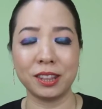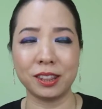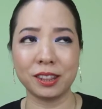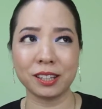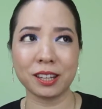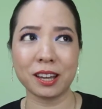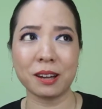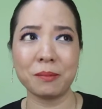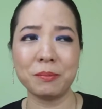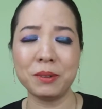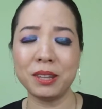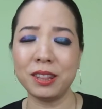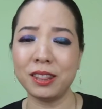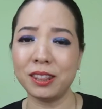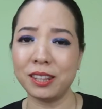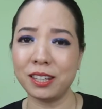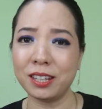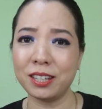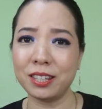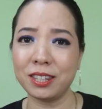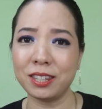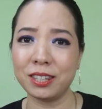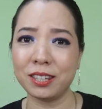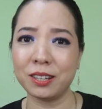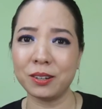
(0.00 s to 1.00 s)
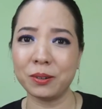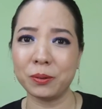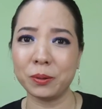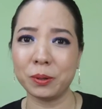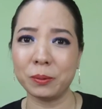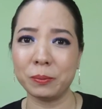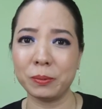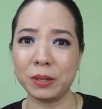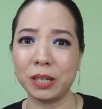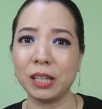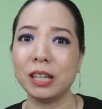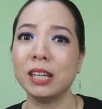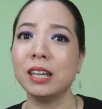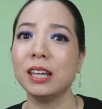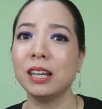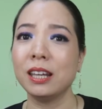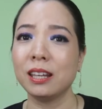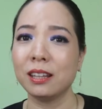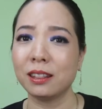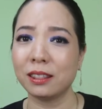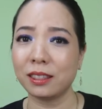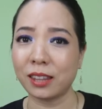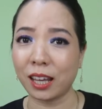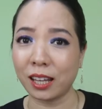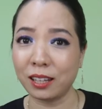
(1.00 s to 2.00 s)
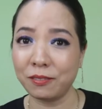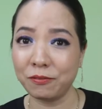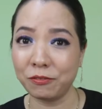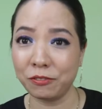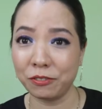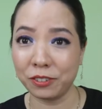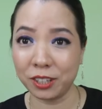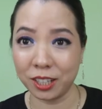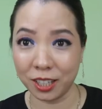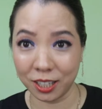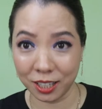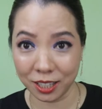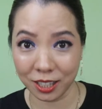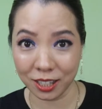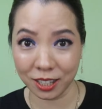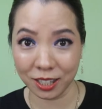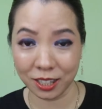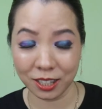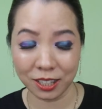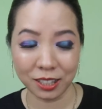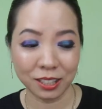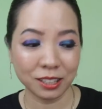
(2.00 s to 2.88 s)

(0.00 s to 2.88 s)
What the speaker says: coming this year will be 10 years.